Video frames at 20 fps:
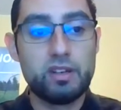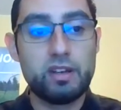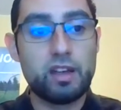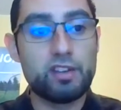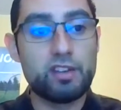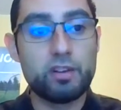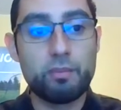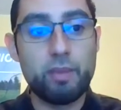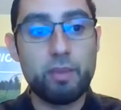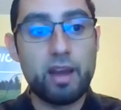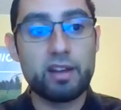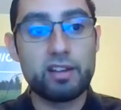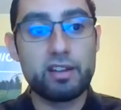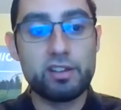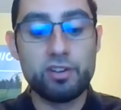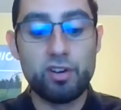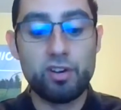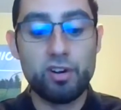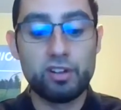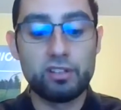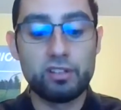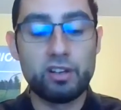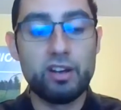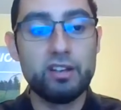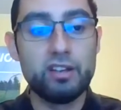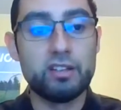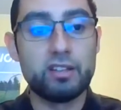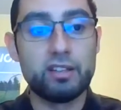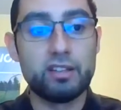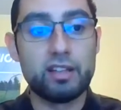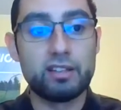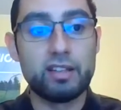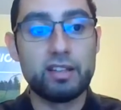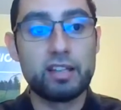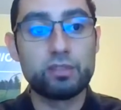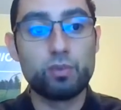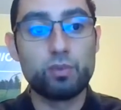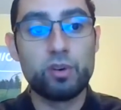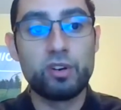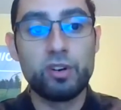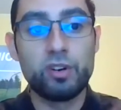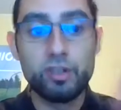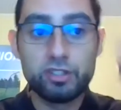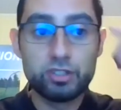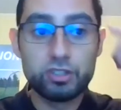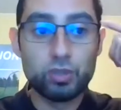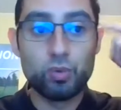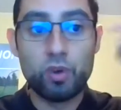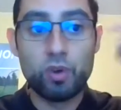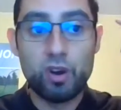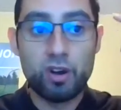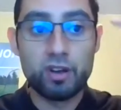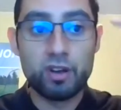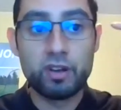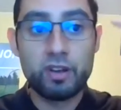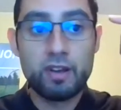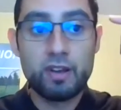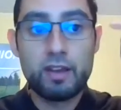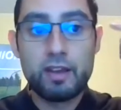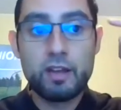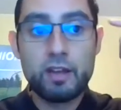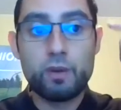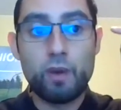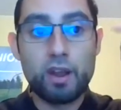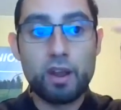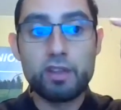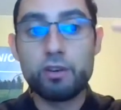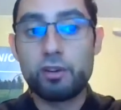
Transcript: you're back and you're hooked on it. That's what hooks you on, right?